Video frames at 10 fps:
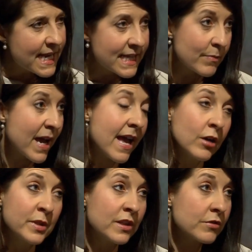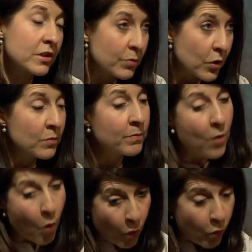is about helping those at the bottom,
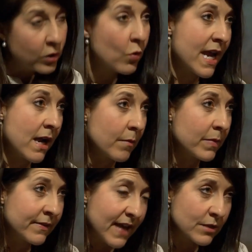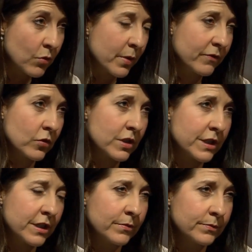but all the way up, and that's what we've got to
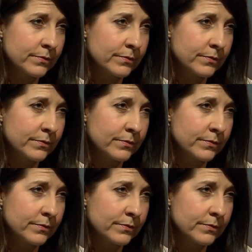do.